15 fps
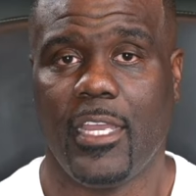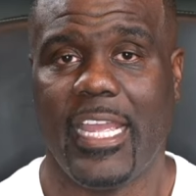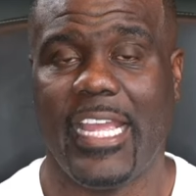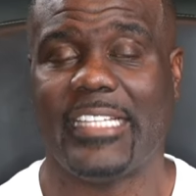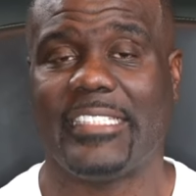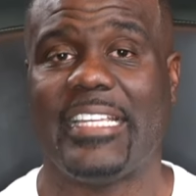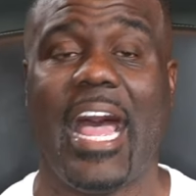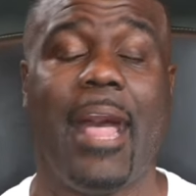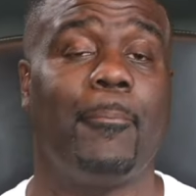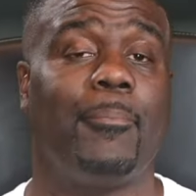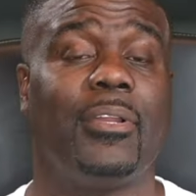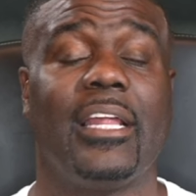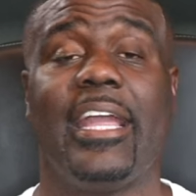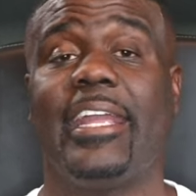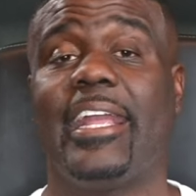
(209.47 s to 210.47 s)
is not
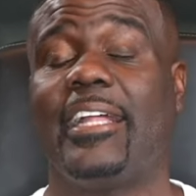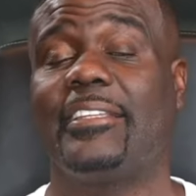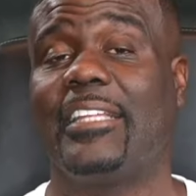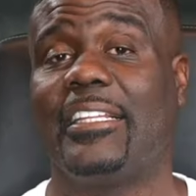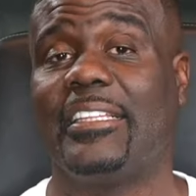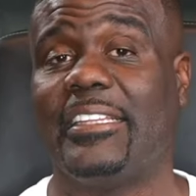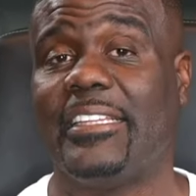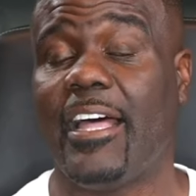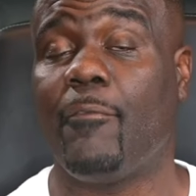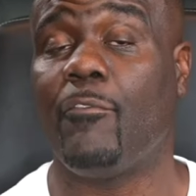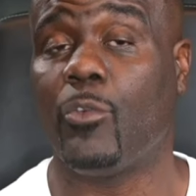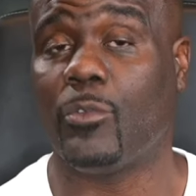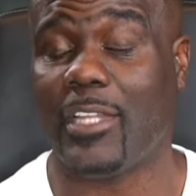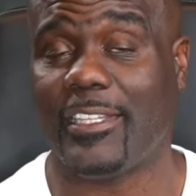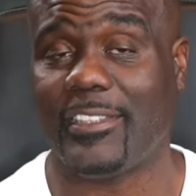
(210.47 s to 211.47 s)
playing at the
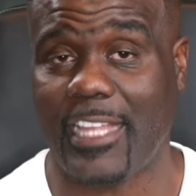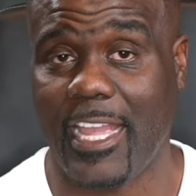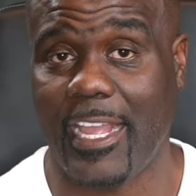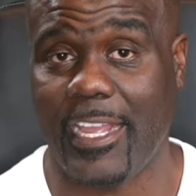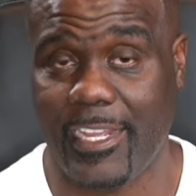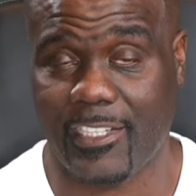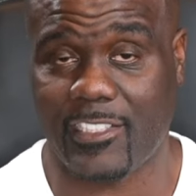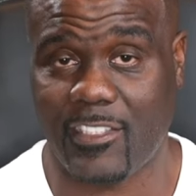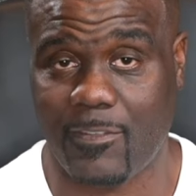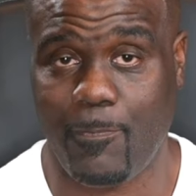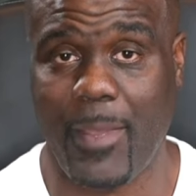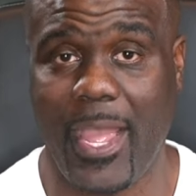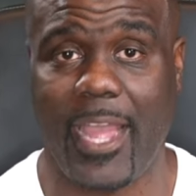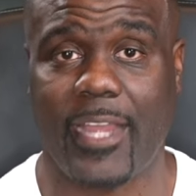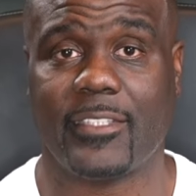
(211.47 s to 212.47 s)
level that they
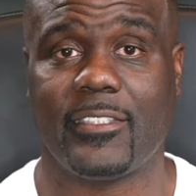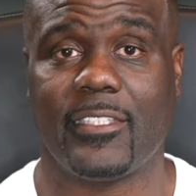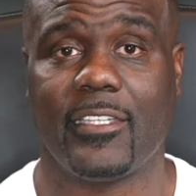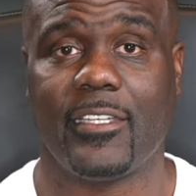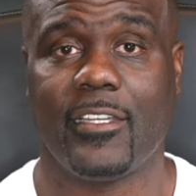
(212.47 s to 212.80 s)
expect,